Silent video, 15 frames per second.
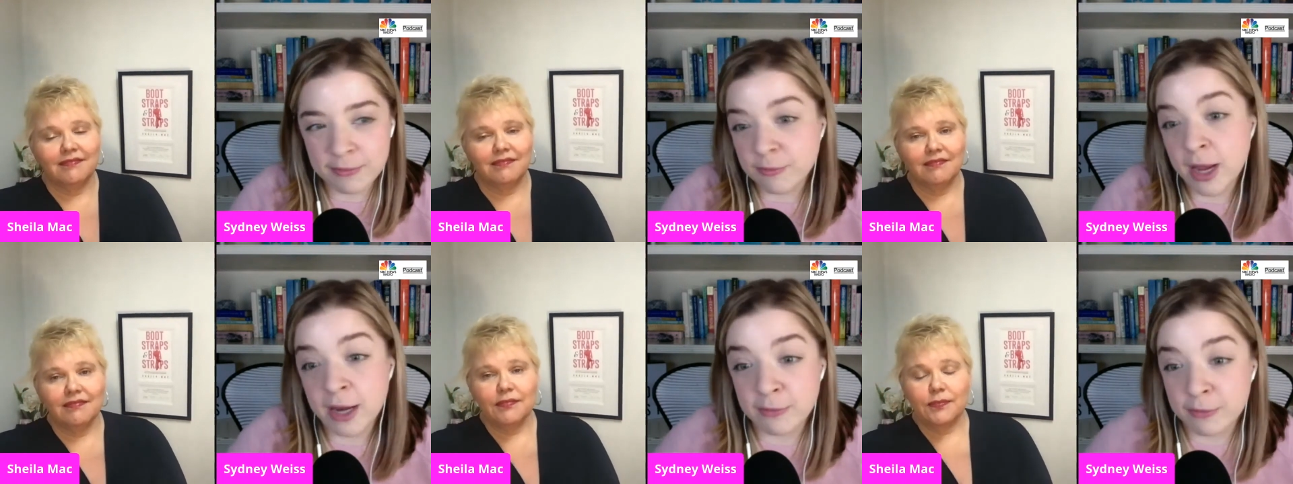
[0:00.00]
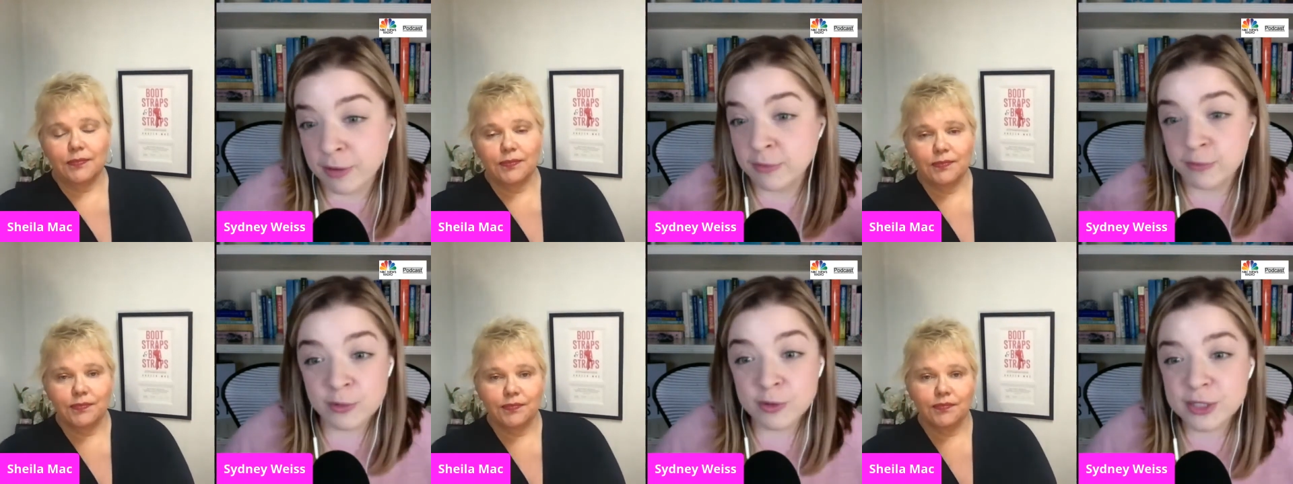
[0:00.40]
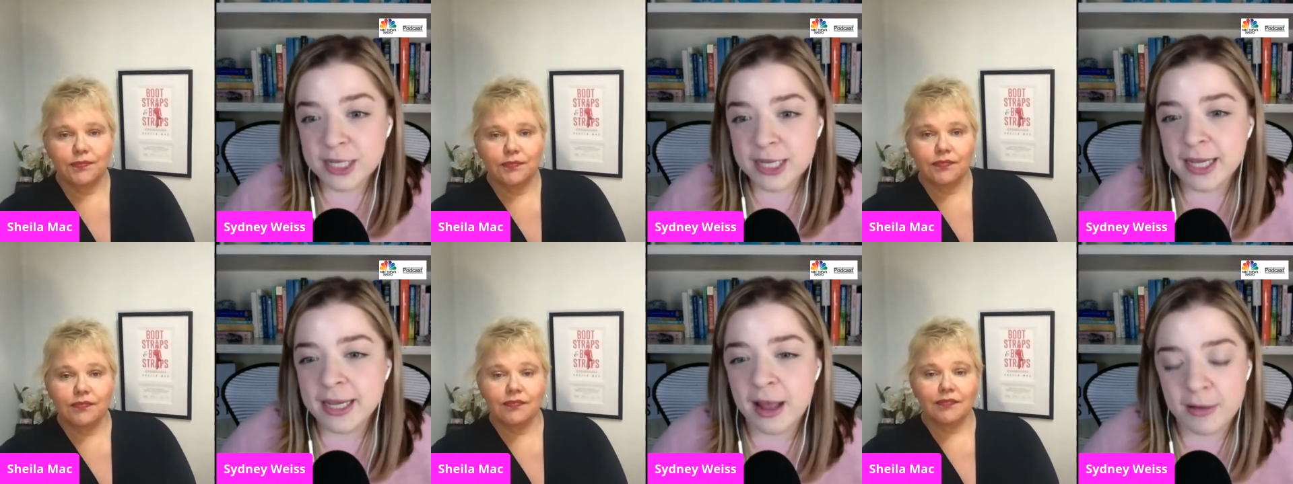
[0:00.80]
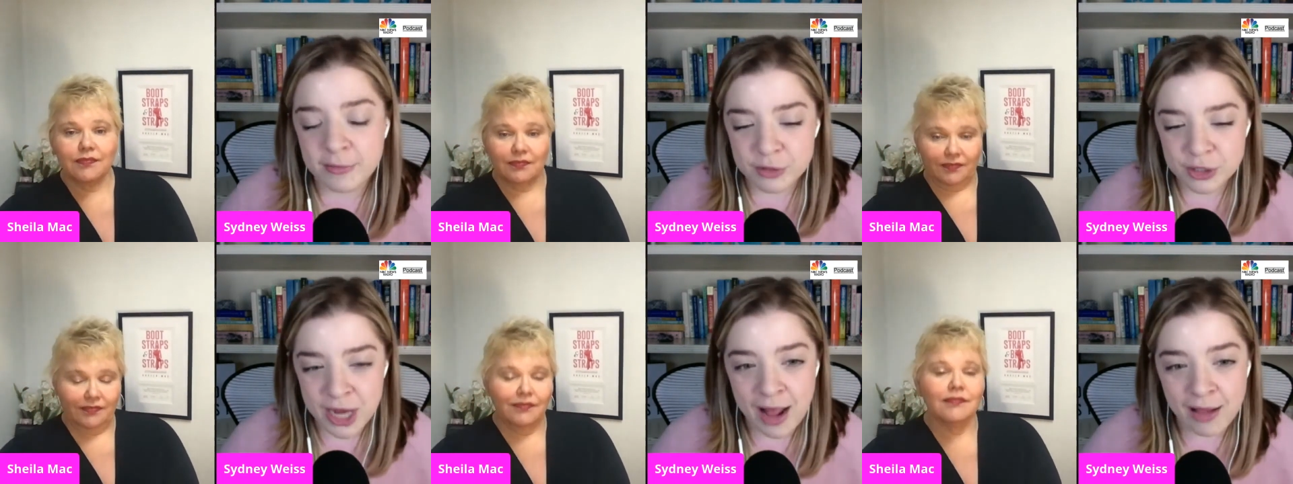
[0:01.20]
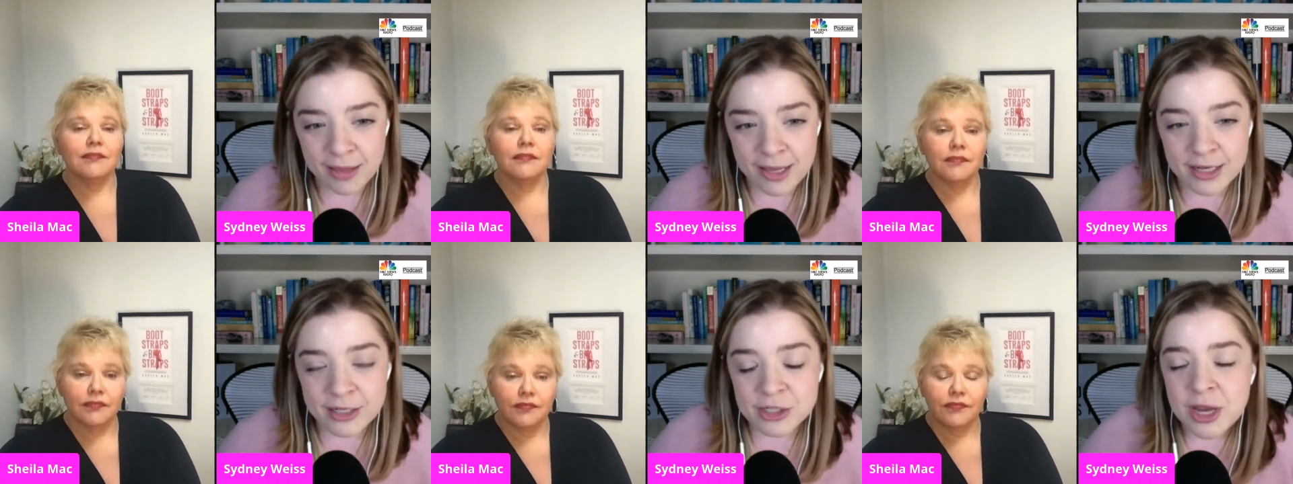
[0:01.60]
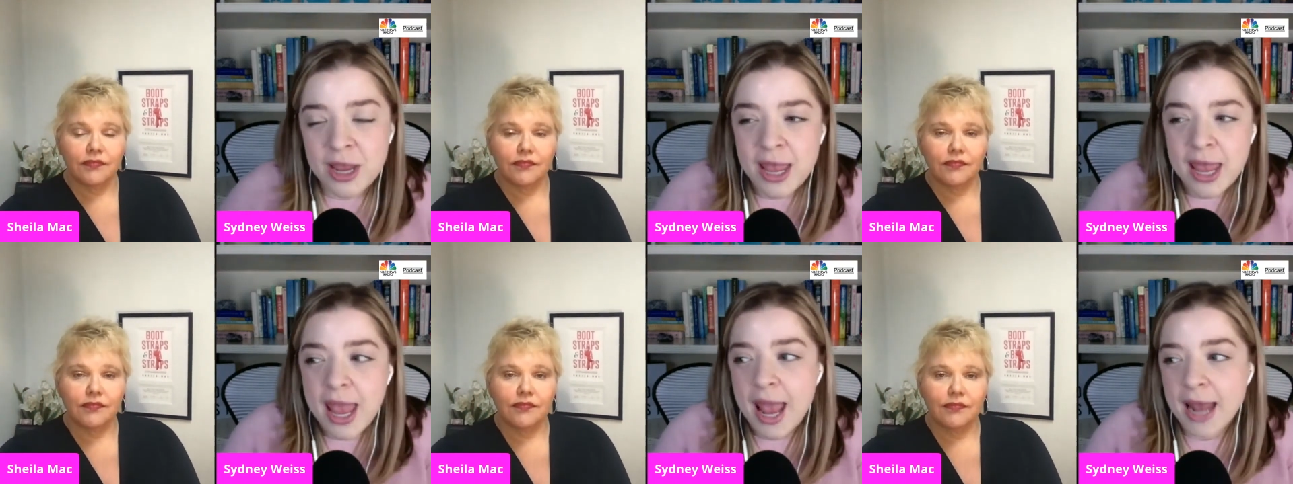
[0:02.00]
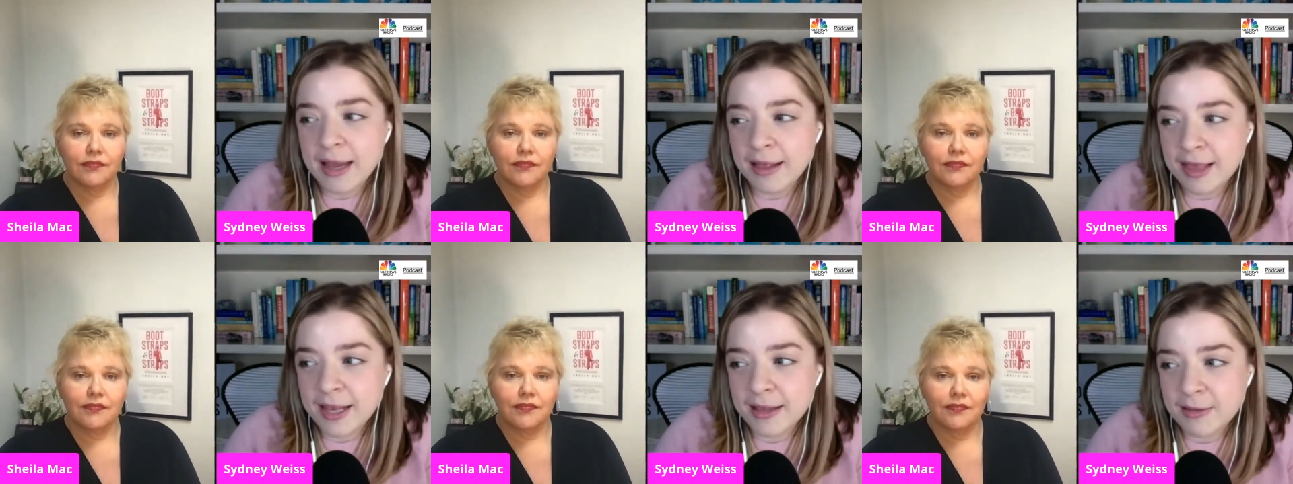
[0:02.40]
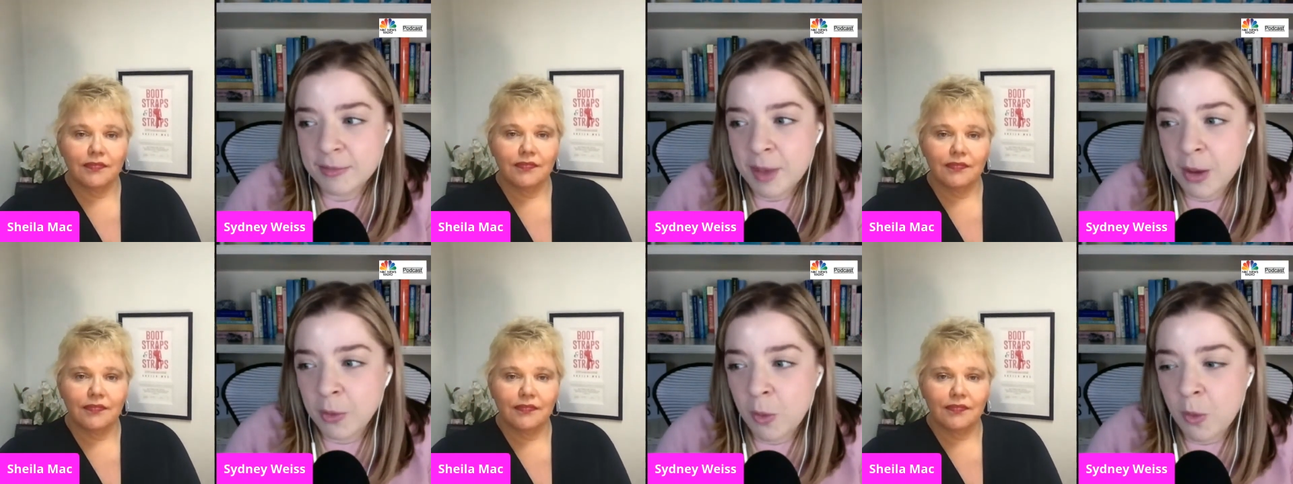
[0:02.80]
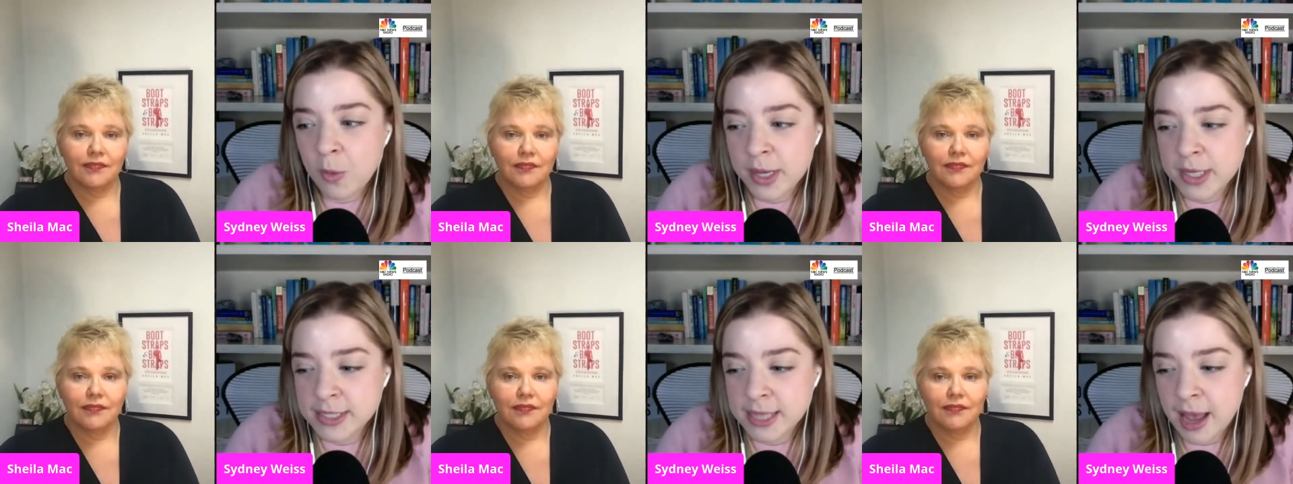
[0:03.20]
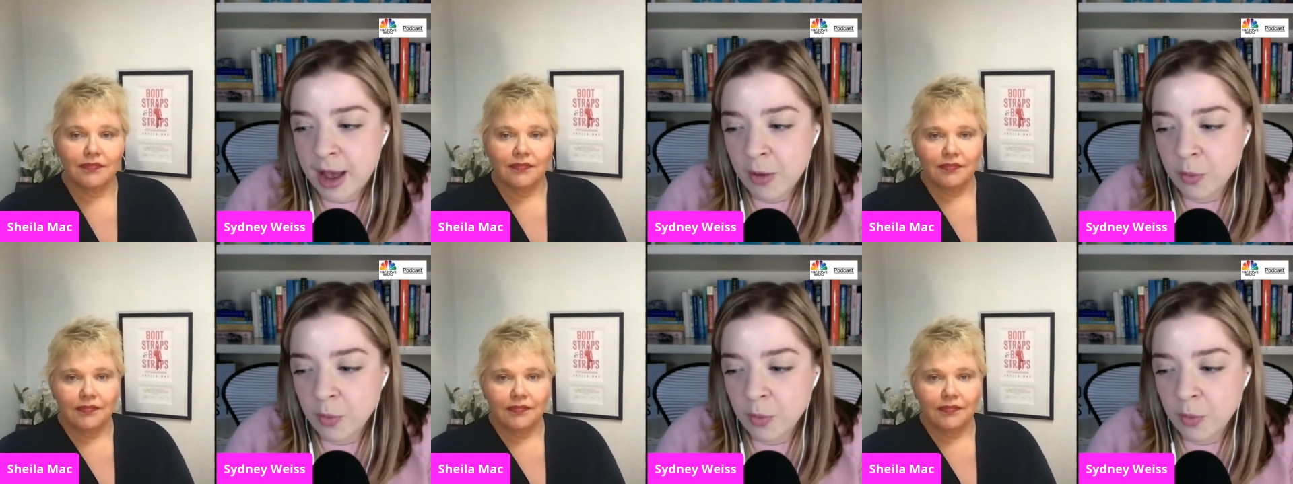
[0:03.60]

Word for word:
Speaker 1: adversity, of challenge. And I think it's about always how